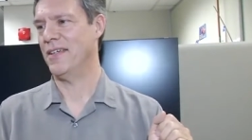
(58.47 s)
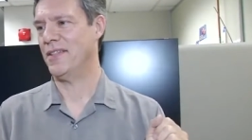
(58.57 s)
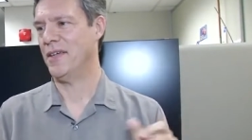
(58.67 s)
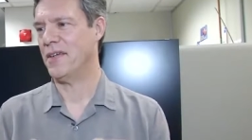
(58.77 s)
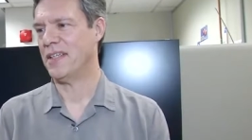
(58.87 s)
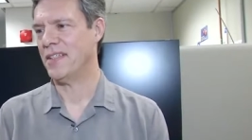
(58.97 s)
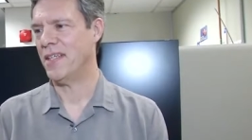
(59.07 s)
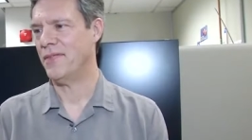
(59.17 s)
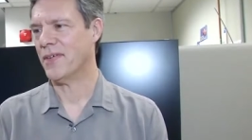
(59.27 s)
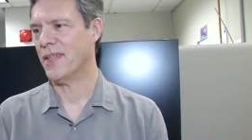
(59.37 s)
So you can
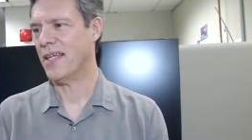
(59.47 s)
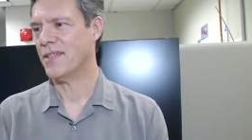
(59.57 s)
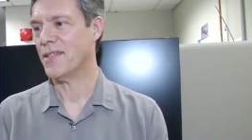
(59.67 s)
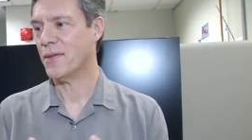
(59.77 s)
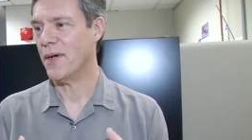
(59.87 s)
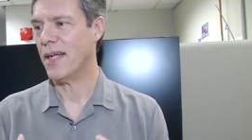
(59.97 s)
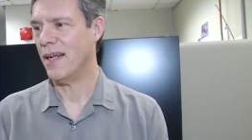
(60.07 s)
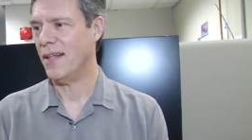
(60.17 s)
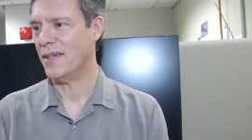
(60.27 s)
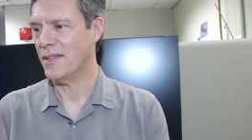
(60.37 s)
see for less than
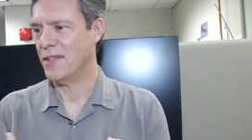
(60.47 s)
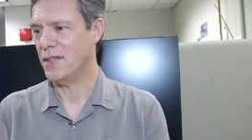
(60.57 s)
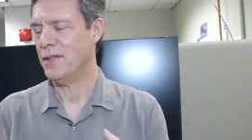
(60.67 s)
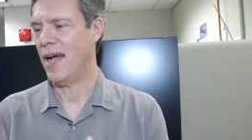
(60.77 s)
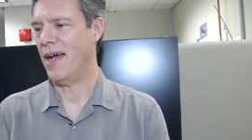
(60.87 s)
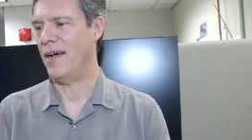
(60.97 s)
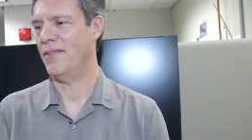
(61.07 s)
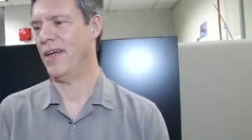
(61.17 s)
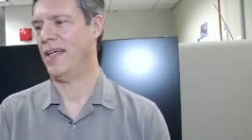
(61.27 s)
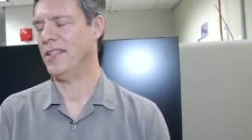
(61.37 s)
$20, you
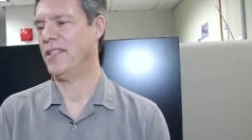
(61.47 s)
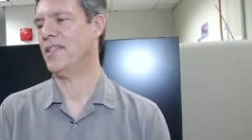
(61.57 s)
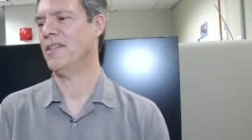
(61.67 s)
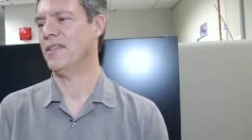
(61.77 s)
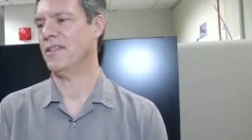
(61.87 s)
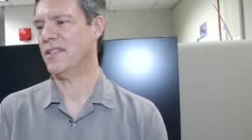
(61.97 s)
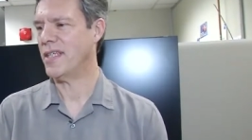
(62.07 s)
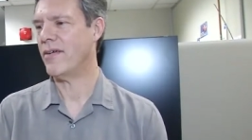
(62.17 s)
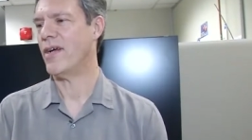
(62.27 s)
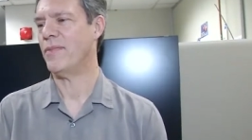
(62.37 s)
have a digital
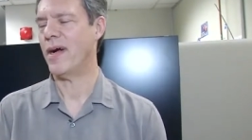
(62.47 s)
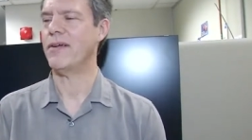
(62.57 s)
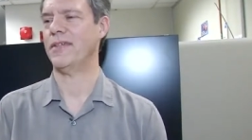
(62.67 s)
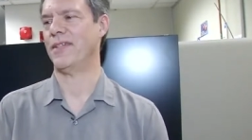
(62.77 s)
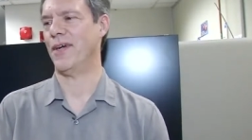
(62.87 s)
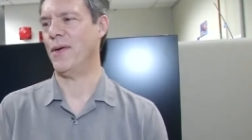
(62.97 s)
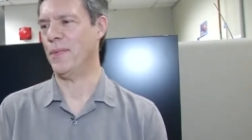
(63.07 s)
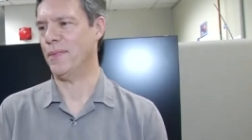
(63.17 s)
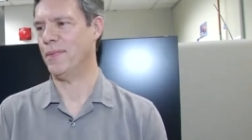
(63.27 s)
stereo microscope.